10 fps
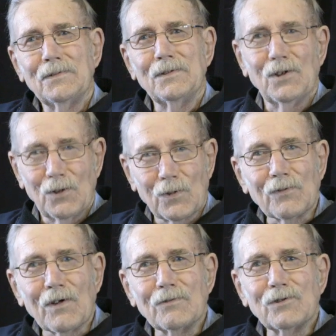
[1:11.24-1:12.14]
You know what a
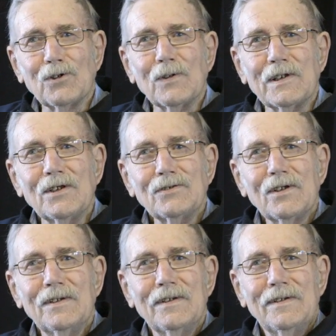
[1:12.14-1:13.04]
round to it is?
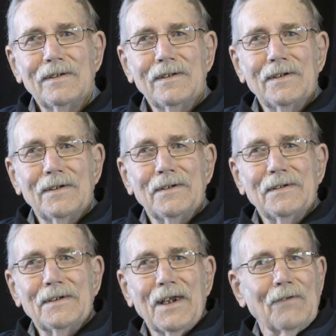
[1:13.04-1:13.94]

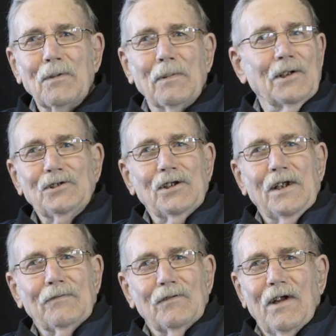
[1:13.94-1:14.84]
Everybody should
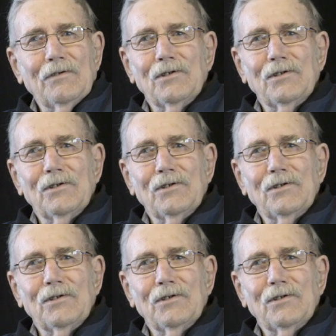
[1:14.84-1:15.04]
have a round